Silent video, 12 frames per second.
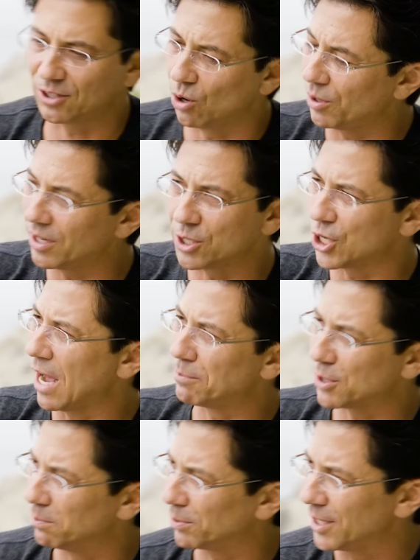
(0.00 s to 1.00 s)
go get a
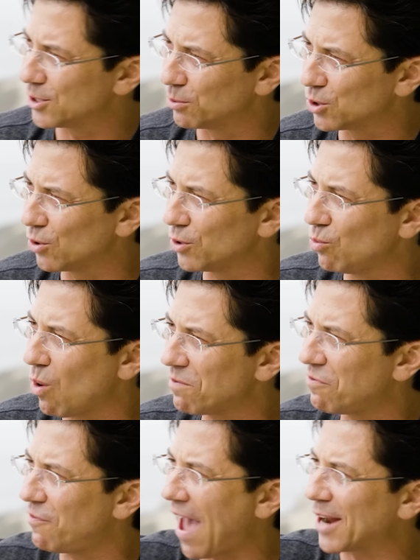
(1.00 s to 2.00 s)
job someplace. There was only
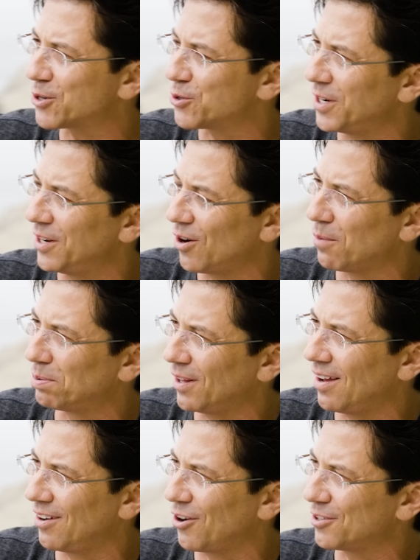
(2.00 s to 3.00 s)
one factory in our,
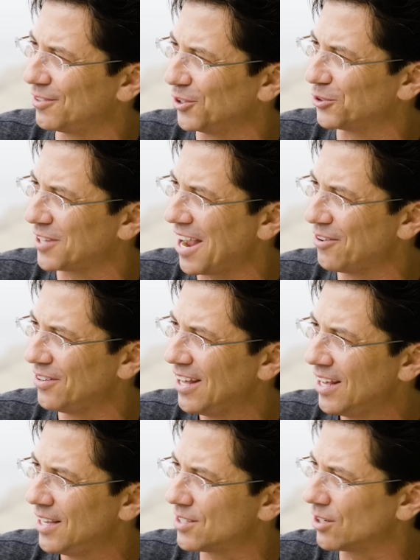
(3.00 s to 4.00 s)
in our little town.
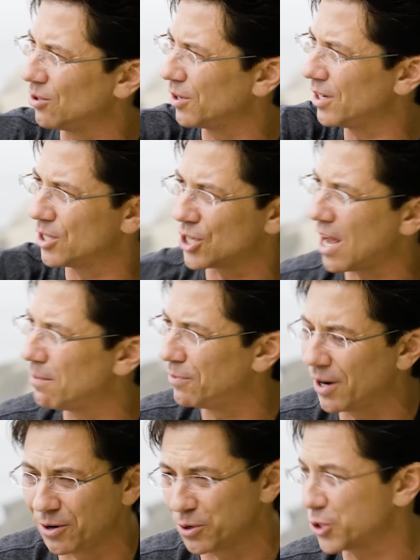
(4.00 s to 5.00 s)
He said, go get a job
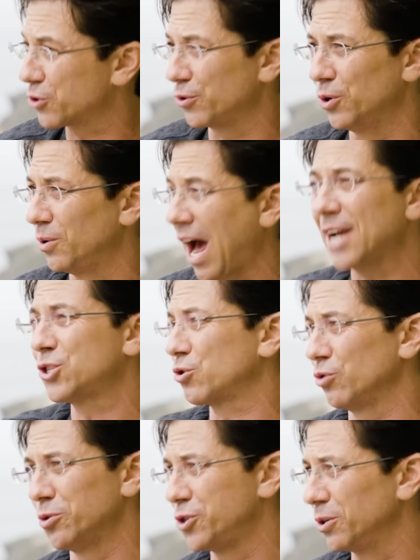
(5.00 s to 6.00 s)
there. You're screwed. I
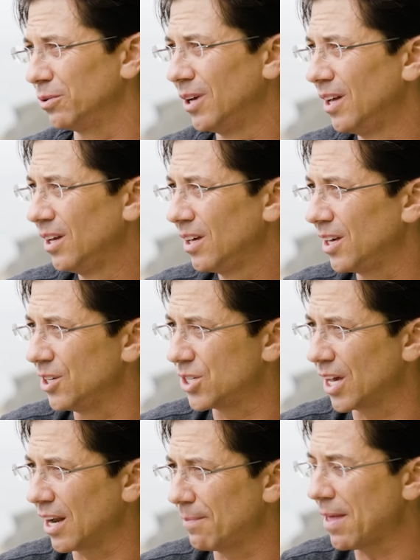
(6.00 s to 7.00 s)
screwed you. He oh
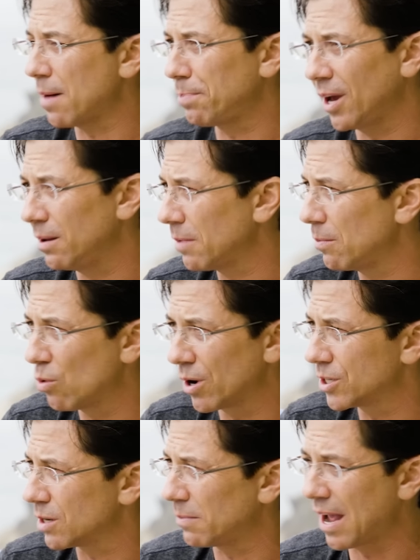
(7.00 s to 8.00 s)
said, I'm gosh. Not paying my
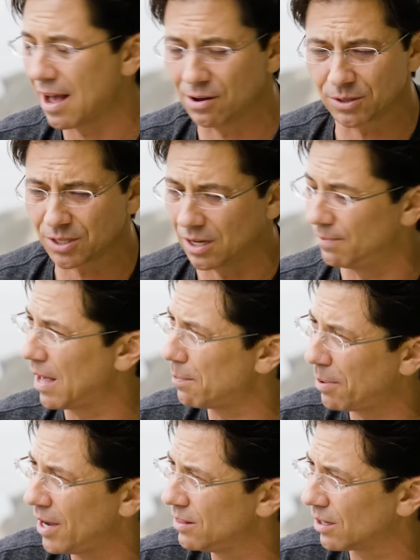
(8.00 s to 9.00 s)
mortgage on my house. I'm
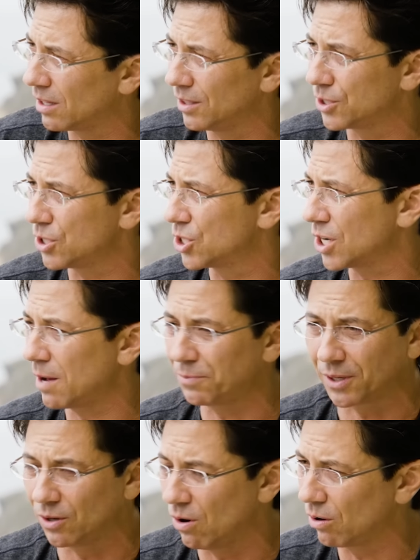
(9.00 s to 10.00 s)
not paying the collision shop.
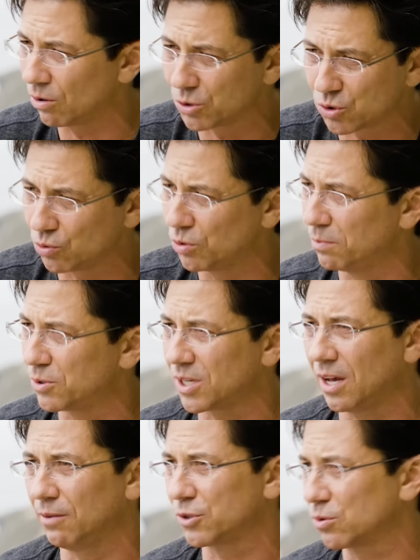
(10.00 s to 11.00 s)
They can all go screw
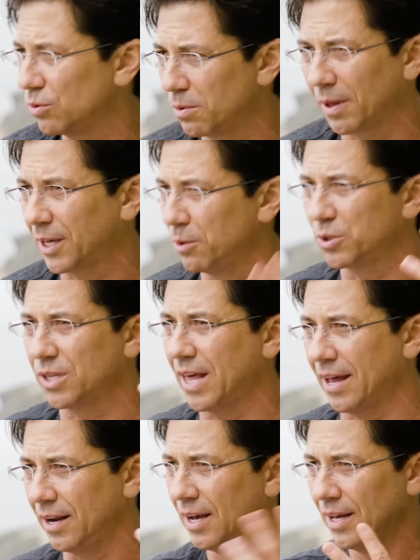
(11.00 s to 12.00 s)
themselves. Screw them. Like he was in
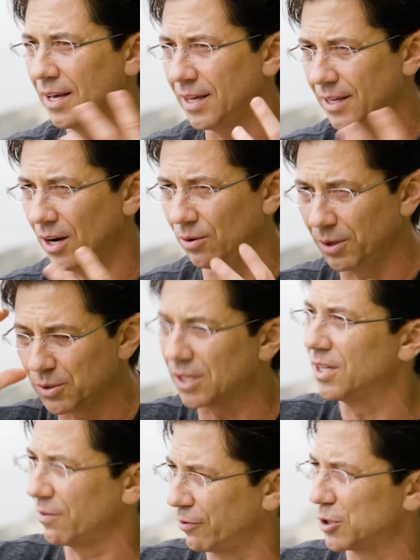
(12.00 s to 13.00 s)
that, wow. you know, he was
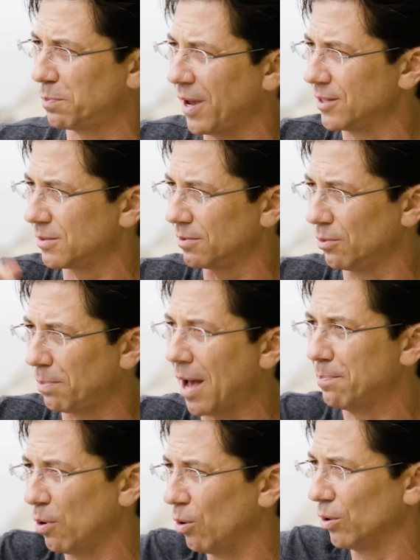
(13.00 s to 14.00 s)
in a different space, a little
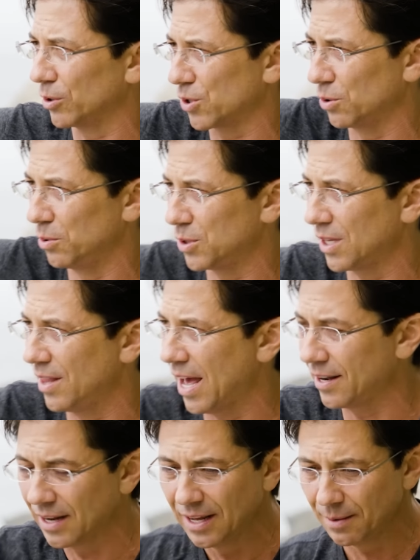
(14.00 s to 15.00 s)
bipolar. So he was mm. in
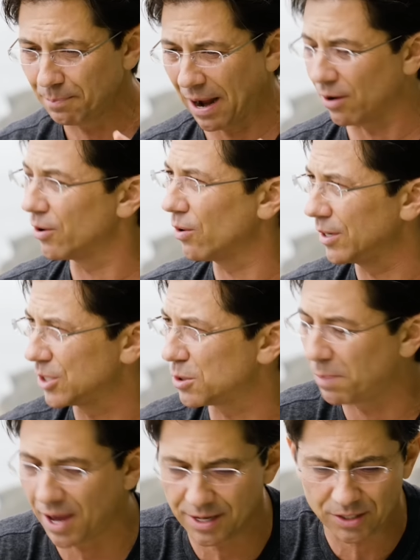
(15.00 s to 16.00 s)
that paranoid
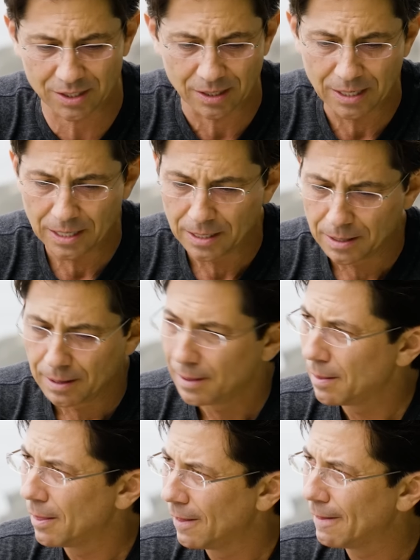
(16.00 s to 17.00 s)
space. Plus this is your
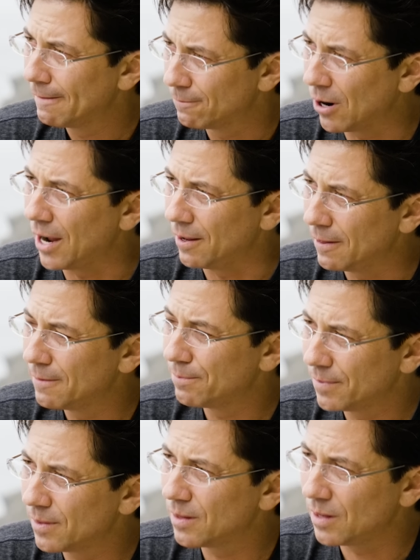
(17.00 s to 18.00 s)
father and right. your
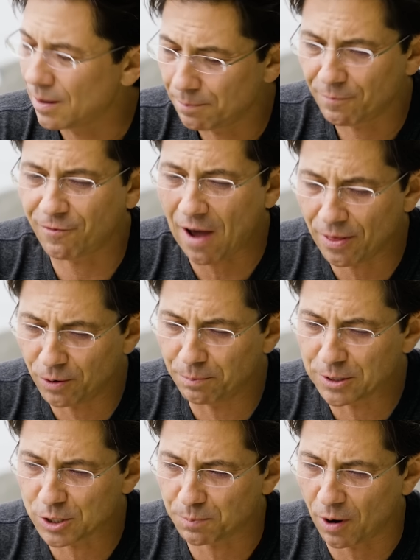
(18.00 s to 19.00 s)
business partner. Wow. Father
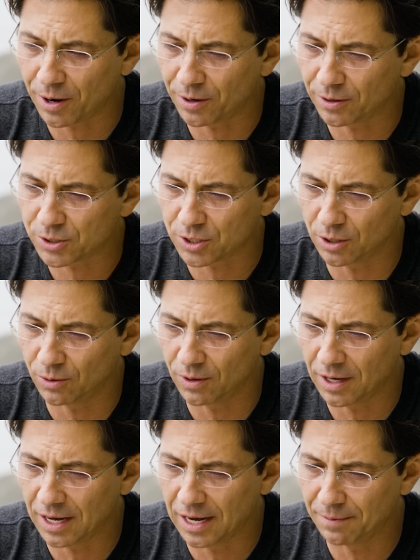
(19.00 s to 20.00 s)
and business partner.
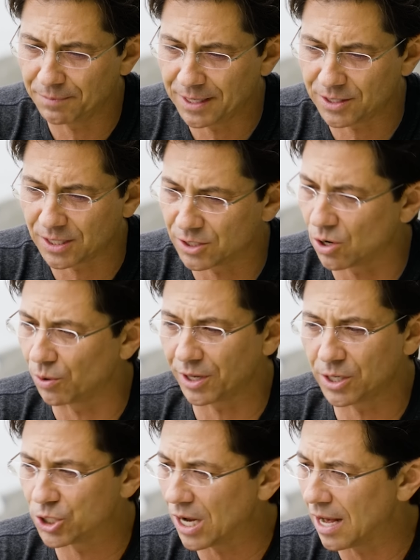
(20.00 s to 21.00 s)
So um, he says, go
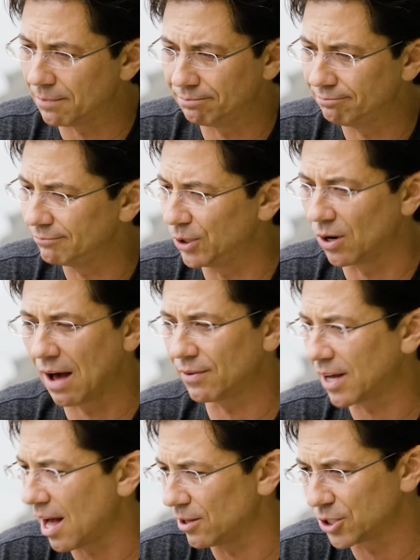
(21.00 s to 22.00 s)
get a job. You don't
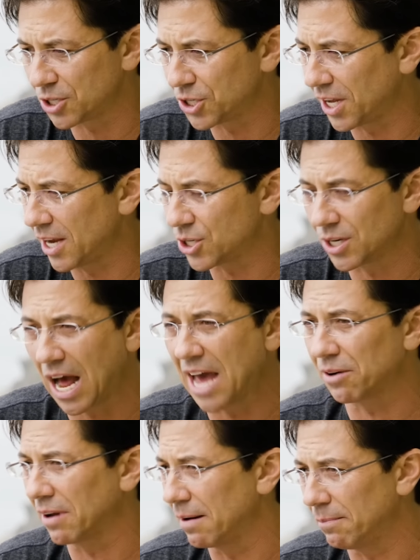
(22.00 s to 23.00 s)
have a college education.
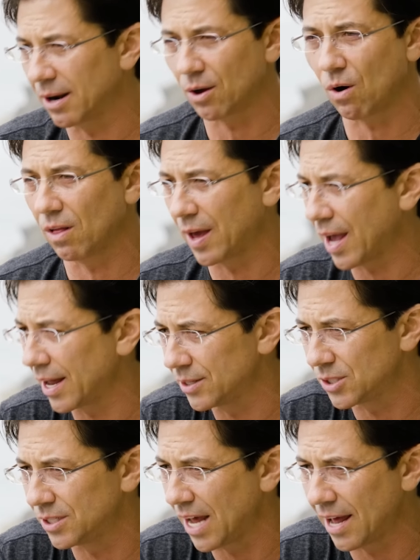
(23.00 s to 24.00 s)
I don't have money. All I got
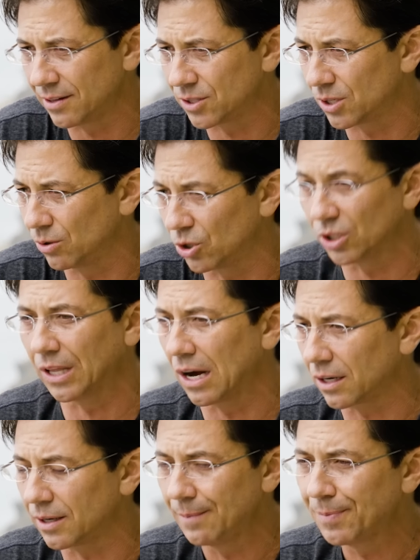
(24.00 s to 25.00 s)
is debt. So good
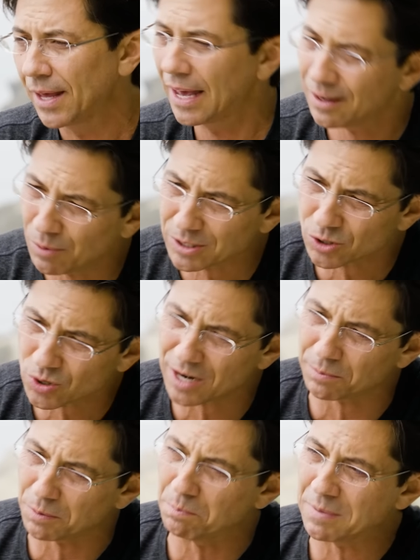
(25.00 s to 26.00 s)
luck. And he wasn't wow.
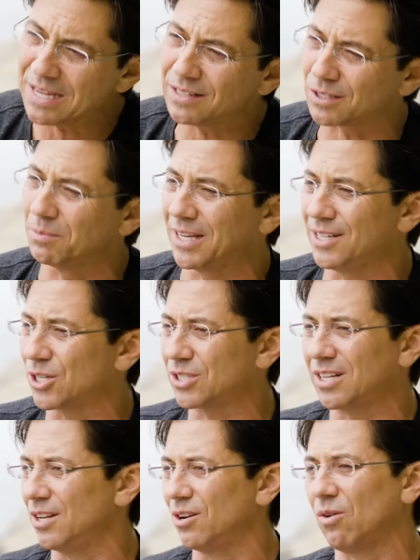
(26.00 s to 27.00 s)
trying to be mean to me. He
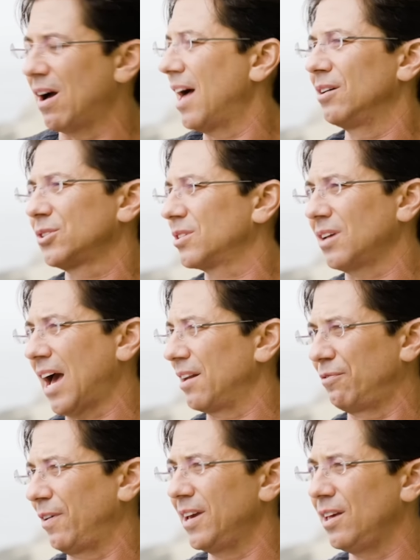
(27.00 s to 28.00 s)
just didn't know else
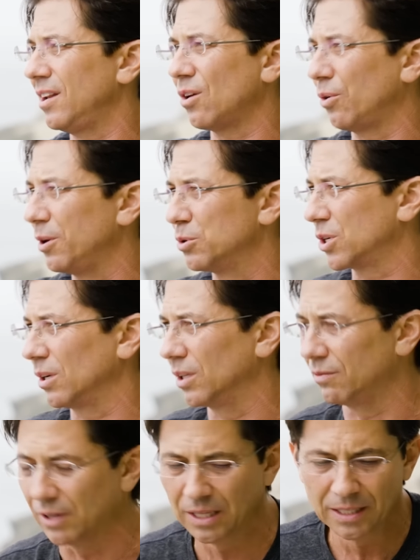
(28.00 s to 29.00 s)
how to. Fa he didn't know he was going to.
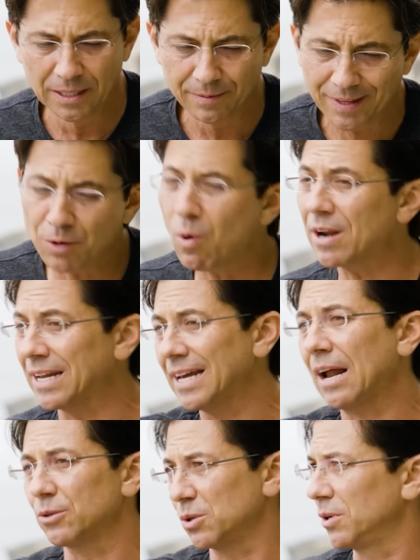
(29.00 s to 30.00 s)
He didn't have the tools. He wanted to
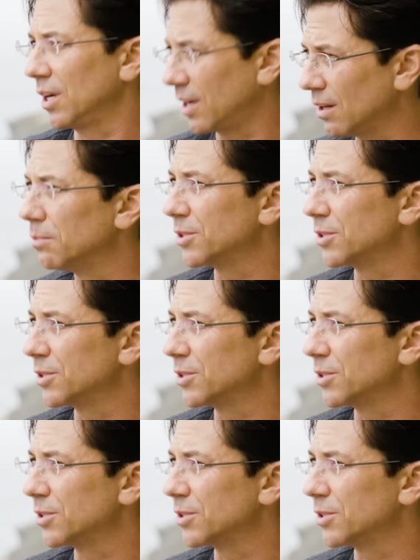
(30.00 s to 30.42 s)
get out so he could kill